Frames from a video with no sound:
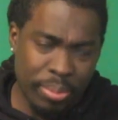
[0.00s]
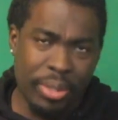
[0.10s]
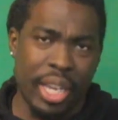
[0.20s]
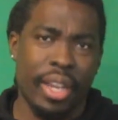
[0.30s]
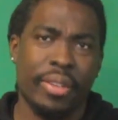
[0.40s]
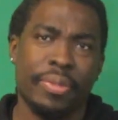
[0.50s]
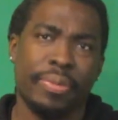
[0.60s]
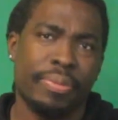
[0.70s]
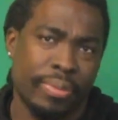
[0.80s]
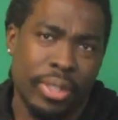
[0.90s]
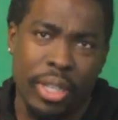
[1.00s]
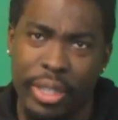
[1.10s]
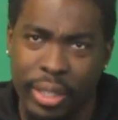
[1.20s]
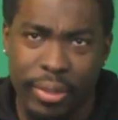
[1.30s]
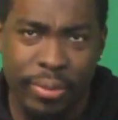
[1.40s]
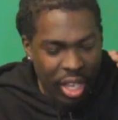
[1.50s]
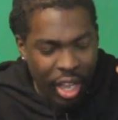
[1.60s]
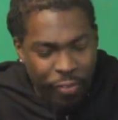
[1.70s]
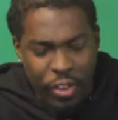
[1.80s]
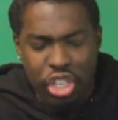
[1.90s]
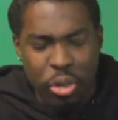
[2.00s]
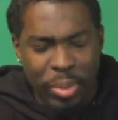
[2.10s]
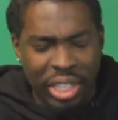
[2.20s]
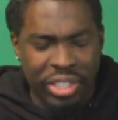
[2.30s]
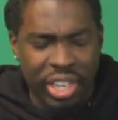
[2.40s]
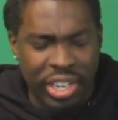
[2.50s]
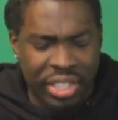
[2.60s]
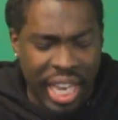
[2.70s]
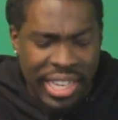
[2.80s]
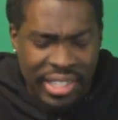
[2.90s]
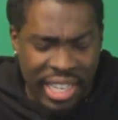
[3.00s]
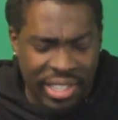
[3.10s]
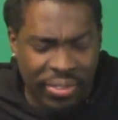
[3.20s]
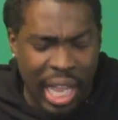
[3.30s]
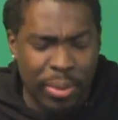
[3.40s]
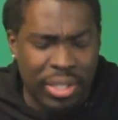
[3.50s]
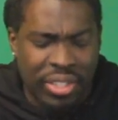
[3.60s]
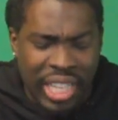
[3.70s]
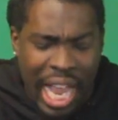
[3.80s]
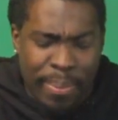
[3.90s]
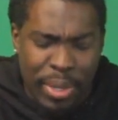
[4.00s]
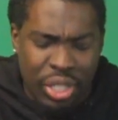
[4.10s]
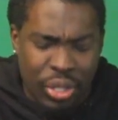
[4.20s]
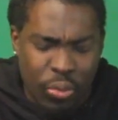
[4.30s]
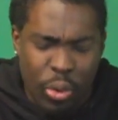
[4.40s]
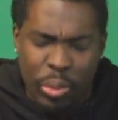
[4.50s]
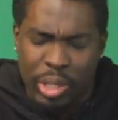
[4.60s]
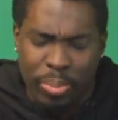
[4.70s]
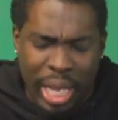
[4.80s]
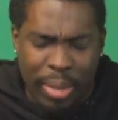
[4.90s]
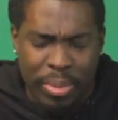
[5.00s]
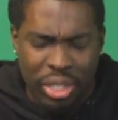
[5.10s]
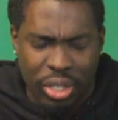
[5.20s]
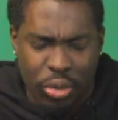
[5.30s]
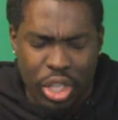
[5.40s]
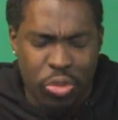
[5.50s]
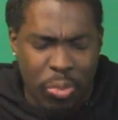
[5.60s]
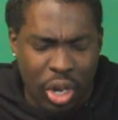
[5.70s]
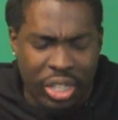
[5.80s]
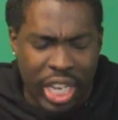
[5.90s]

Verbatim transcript: I'm scared. It's all good. Official military skate says, if that was a side mission, what was the main mission? Question mark,